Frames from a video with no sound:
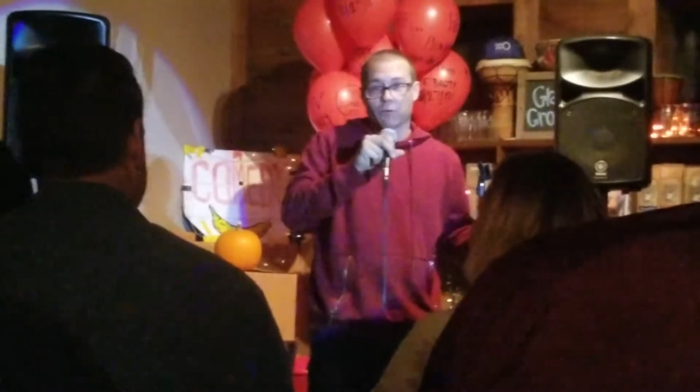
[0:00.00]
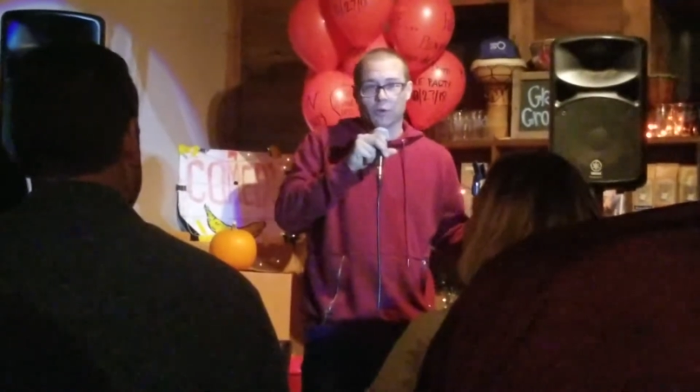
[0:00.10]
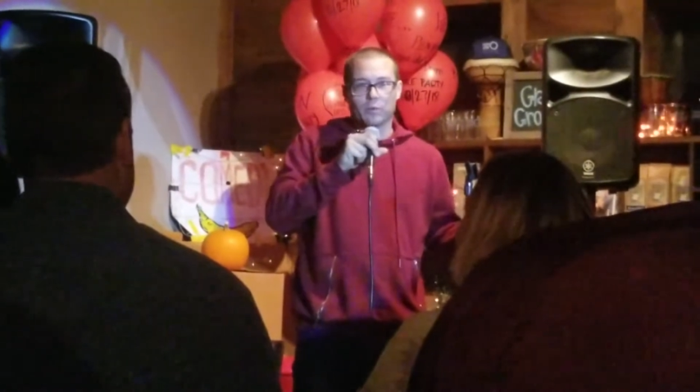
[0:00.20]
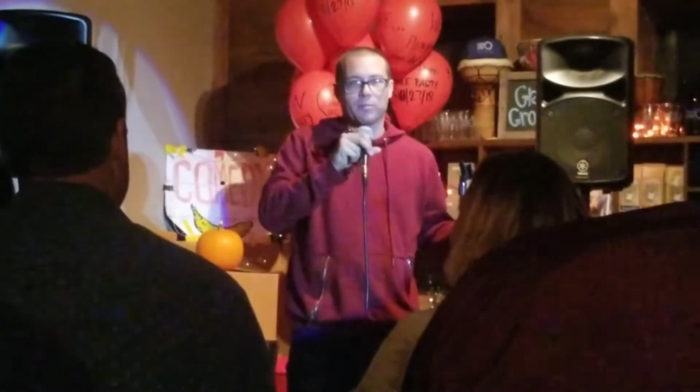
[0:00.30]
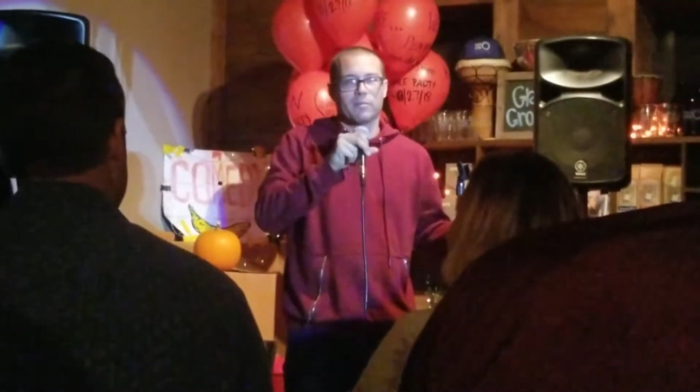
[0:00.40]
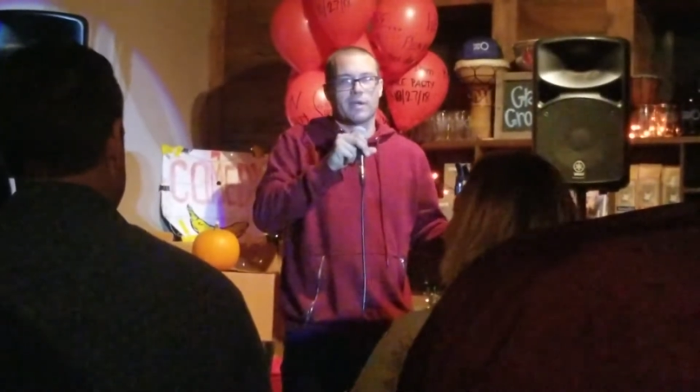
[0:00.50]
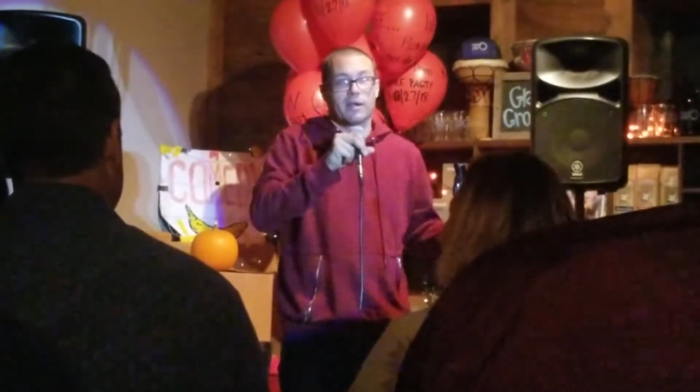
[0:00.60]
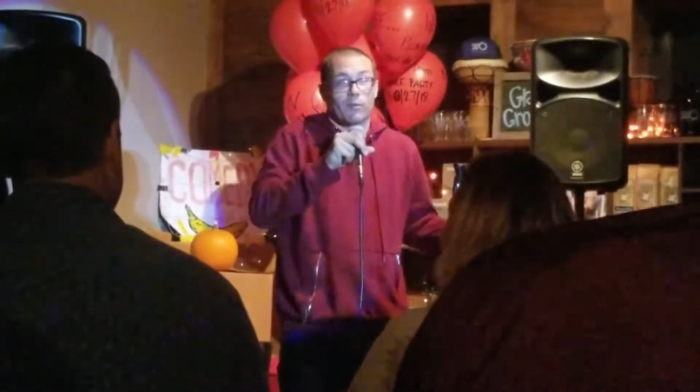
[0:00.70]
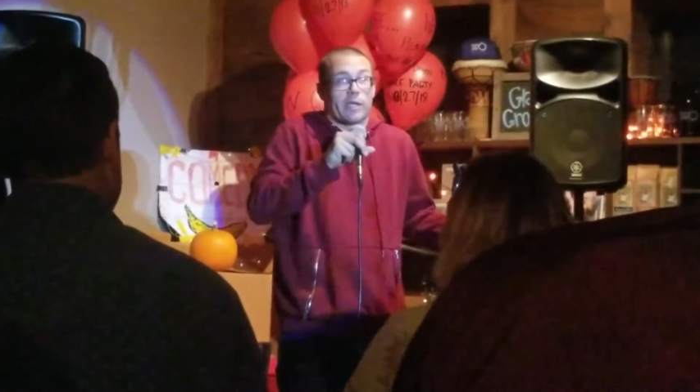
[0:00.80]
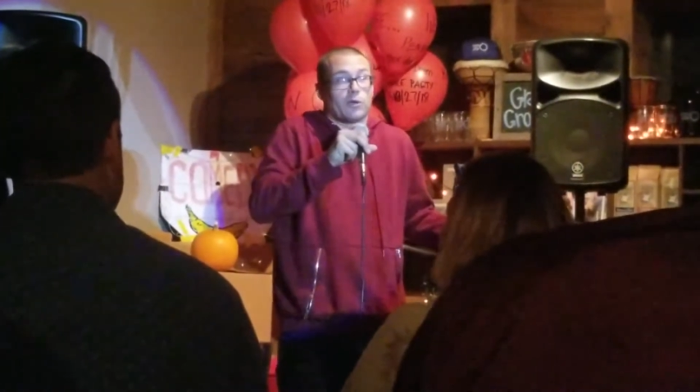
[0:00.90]
room.
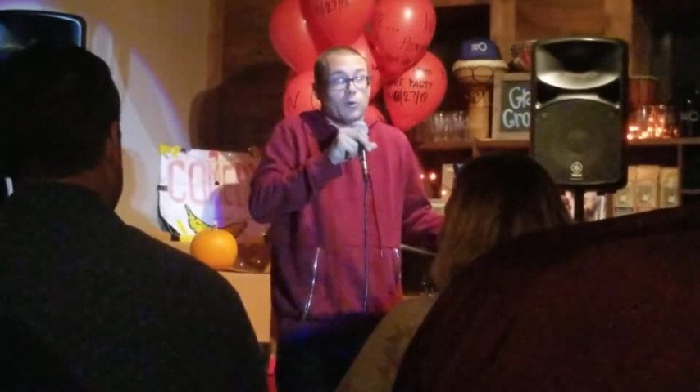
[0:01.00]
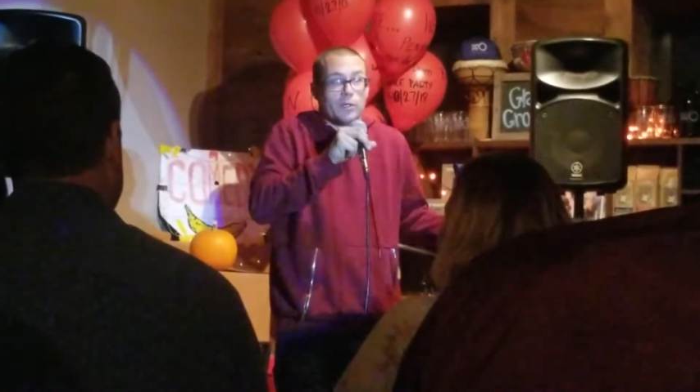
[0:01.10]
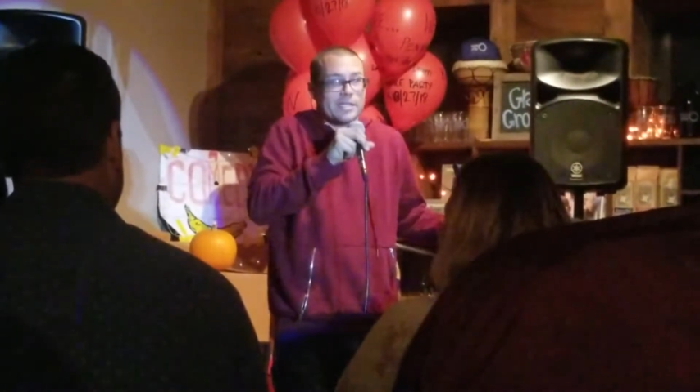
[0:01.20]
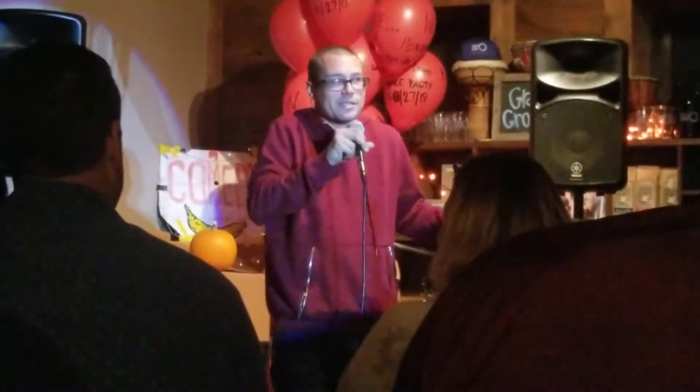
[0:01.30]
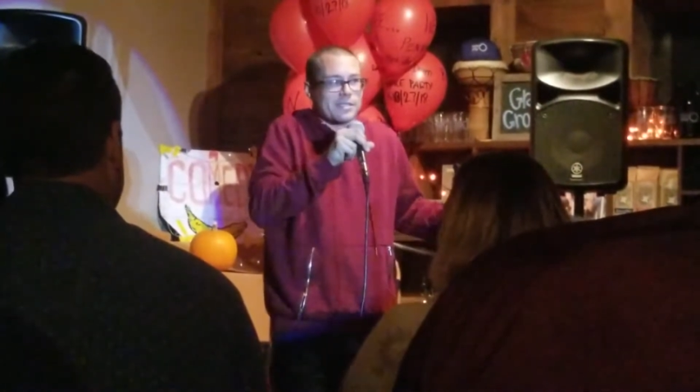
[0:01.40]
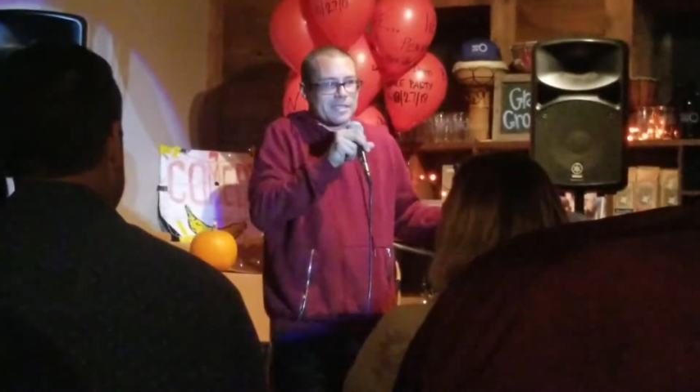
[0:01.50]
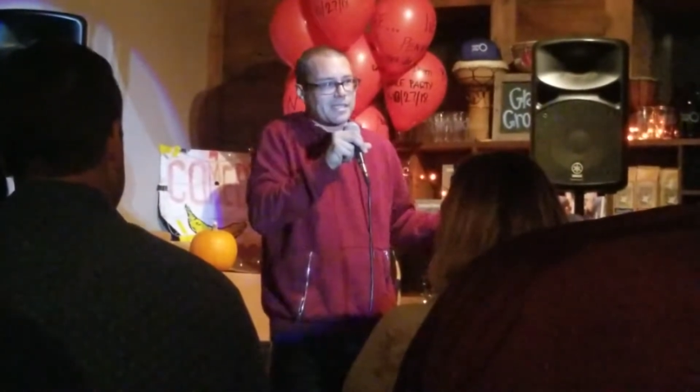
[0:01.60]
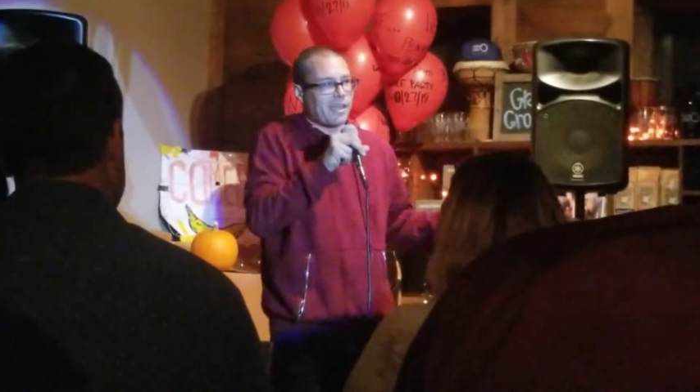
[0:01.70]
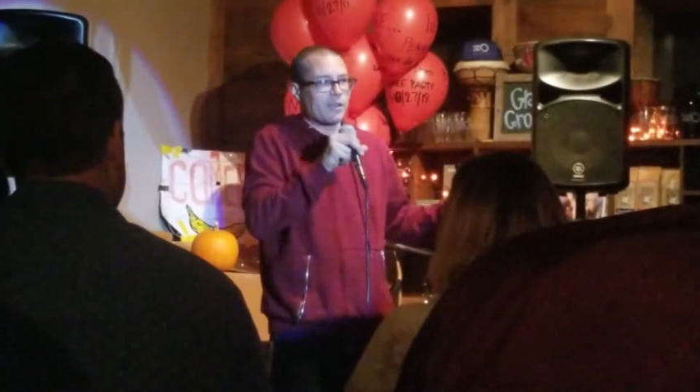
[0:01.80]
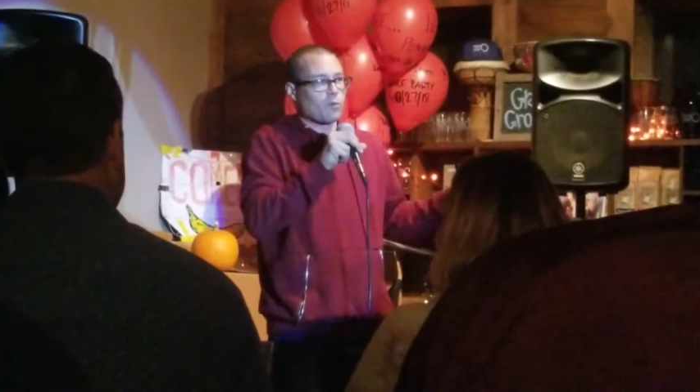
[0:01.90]
We're like, ooh, this is exciting.